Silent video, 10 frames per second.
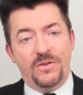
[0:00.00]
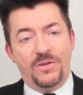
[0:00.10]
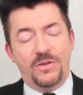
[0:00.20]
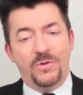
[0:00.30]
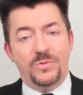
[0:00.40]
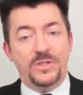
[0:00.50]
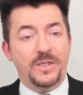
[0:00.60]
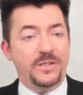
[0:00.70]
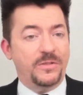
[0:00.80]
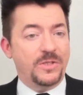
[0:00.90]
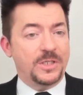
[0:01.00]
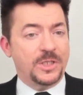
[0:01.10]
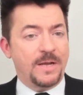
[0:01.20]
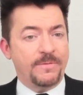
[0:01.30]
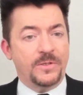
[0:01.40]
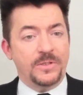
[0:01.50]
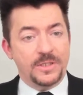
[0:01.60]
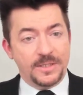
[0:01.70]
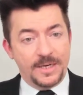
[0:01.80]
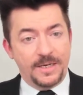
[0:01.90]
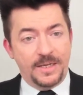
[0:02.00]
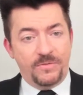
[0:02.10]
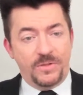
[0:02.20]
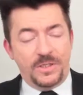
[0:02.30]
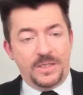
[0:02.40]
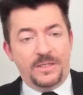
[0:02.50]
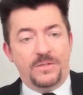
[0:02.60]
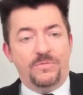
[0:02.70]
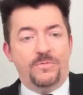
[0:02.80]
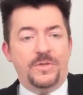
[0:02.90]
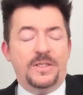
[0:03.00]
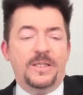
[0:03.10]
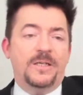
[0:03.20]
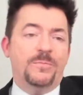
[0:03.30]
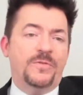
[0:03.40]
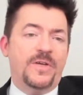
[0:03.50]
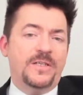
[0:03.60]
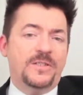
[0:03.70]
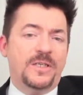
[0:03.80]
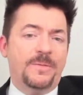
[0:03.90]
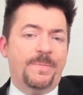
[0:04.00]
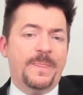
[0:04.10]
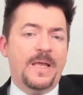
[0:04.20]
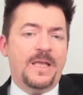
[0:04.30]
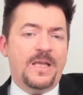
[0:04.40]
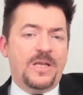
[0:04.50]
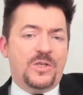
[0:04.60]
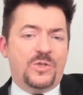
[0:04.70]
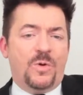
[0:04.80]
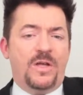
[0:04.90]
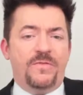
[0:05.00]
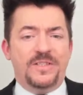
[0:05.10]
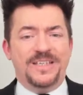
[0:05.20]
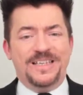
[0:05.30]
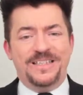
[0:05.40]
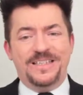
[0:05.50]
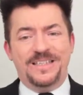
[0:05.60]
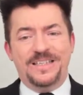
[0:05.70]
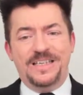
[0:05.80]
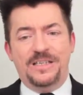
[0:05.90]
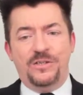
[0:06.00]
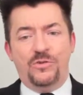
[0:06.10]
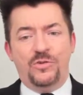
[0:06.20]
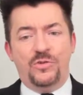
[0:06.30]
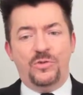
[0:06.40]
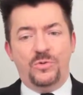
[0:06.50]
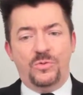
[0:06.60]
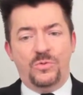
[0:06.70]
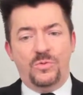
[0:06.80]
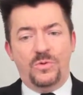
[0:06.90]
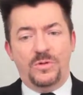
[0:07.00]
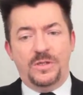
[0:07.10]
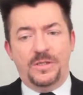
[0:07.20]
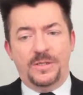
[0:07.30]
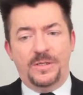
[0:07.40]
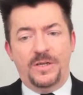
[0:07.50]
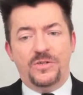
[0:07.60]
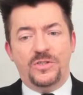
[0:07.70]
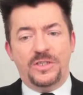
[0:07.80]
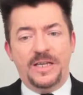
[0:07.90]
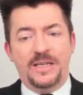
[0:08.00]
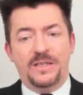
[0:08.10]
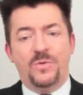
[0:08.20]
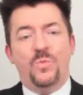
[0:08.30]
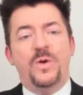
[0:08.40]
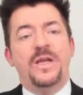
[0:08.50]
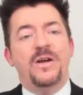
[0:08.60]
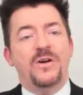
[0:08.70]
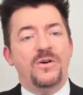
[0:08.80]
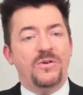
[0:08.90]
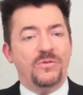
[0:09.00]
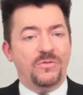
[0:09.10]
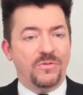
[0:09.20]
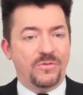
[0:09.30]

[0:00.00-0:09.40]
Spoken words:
who was leading the Theosophical Society after the death of Helena Blavatsky. So all of this gets us into understanding where